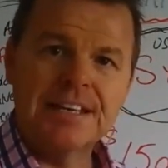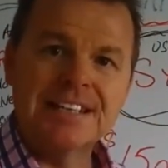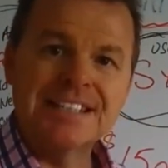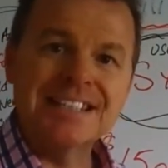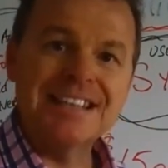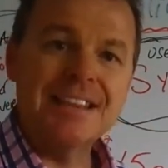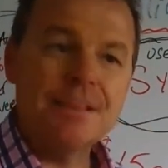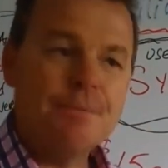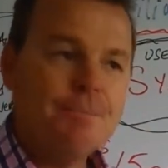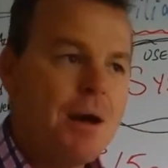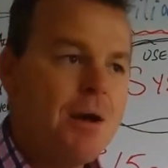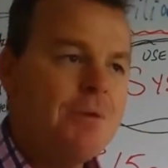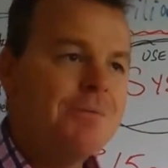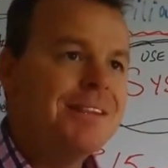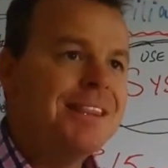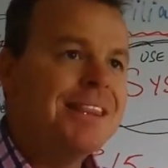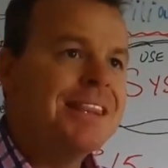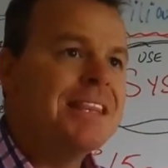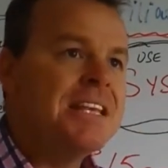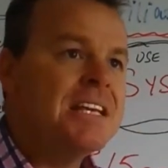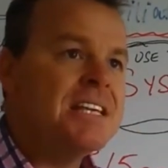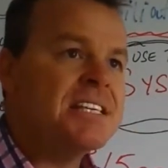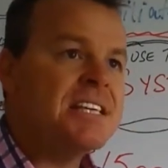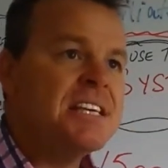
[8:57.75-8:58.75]
Because at the
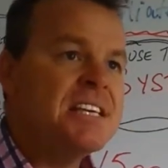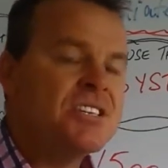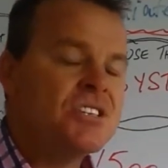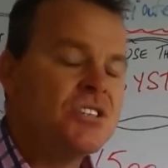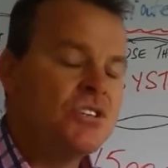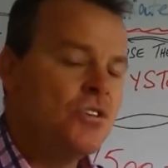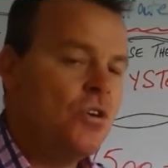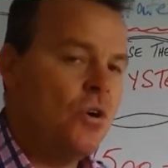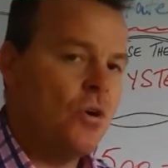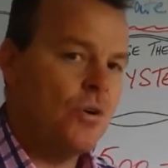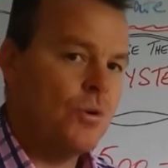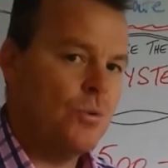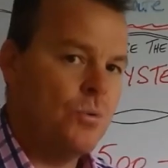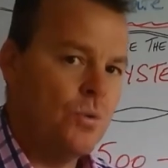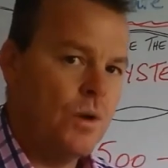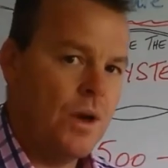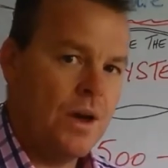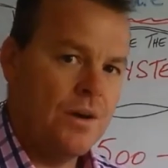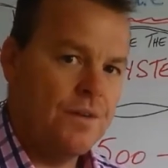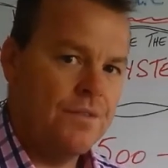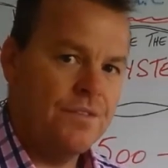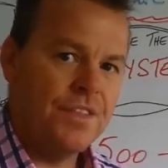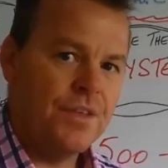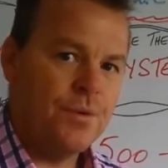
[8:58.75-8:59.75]
moment, this is not all
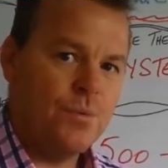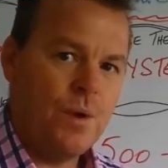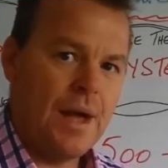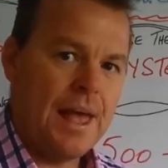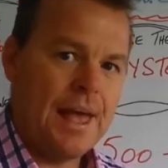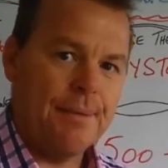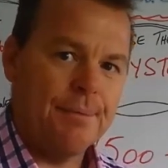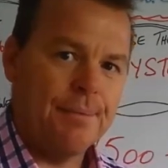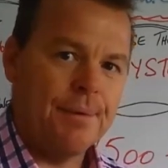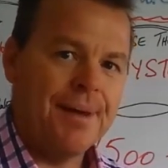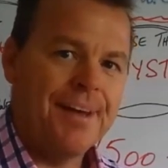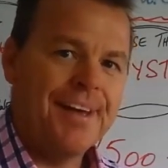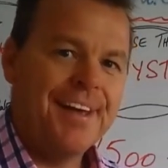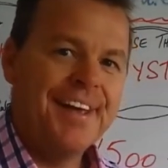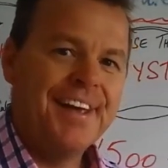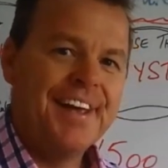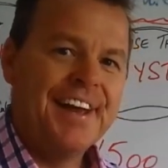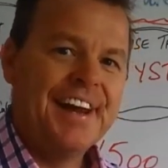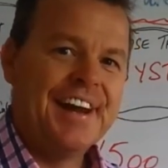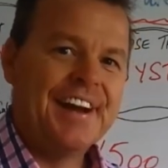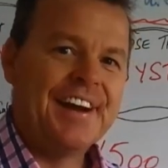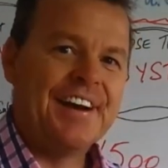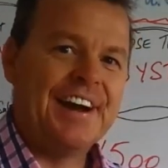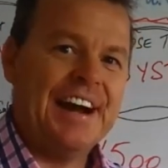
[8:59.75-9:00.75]
over the web,
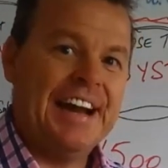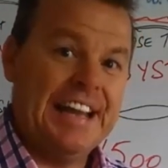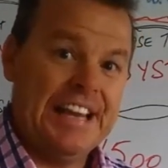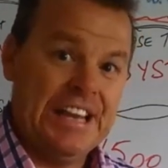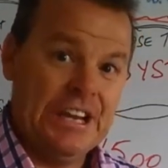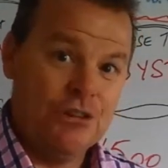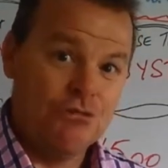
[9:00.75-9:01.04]
right?